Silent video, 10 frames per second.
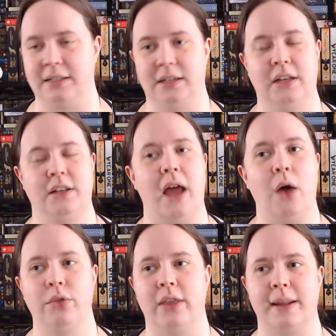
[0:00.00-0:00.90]

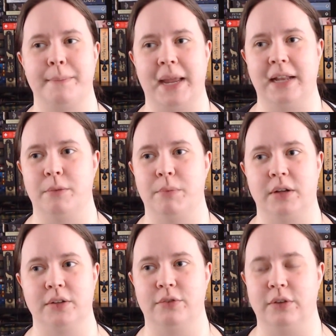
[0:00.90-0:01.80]
doubt that I made it
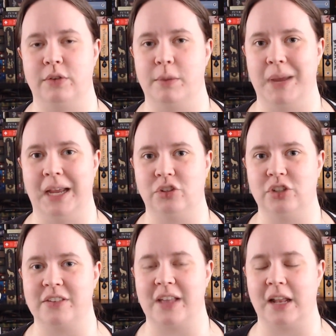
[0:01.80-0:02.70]
past 50
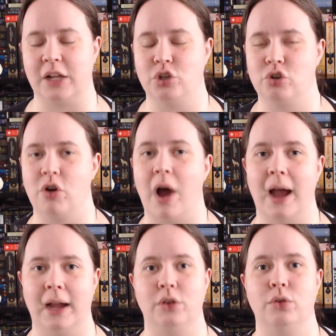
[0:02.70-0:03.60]
pages, and I
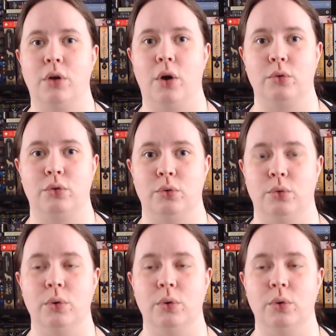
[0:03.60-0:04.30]
tried to go to